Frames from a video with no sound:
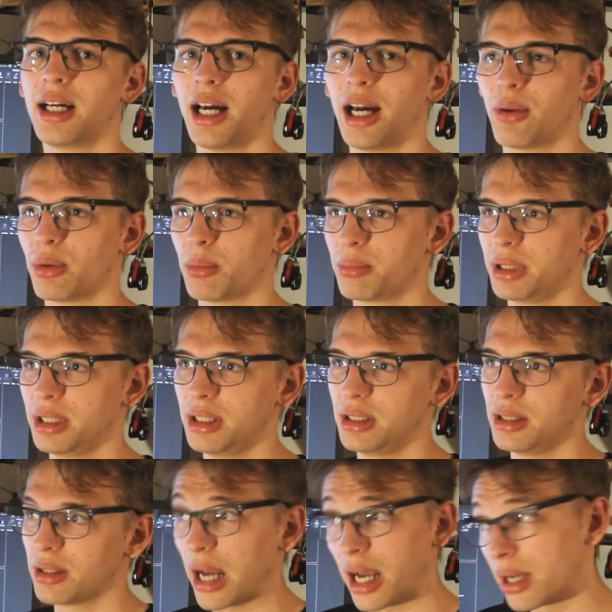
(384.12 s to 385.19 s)
I will
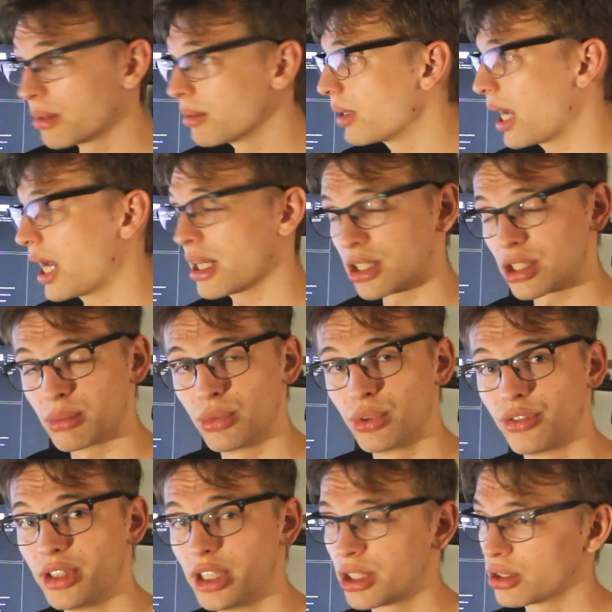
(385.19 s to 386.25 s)
be adding some new
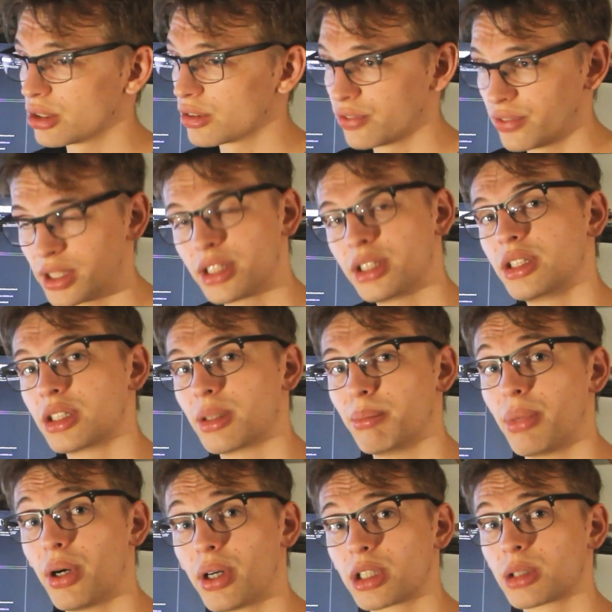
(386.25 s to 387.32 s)
features, fixing some
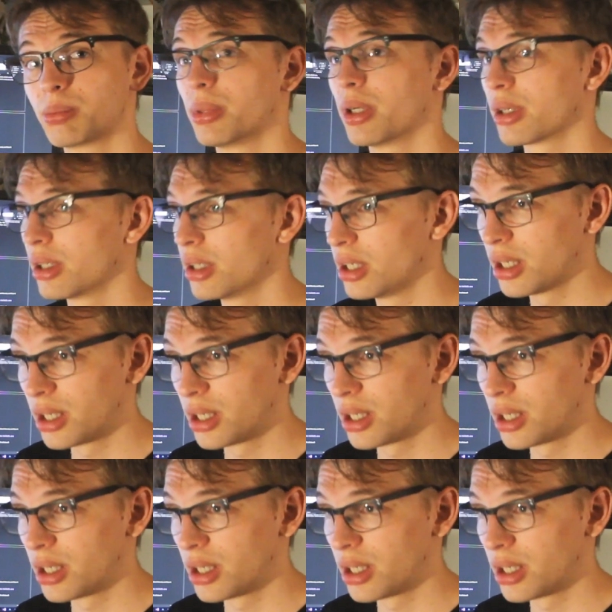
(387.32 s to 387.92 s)
bugs, but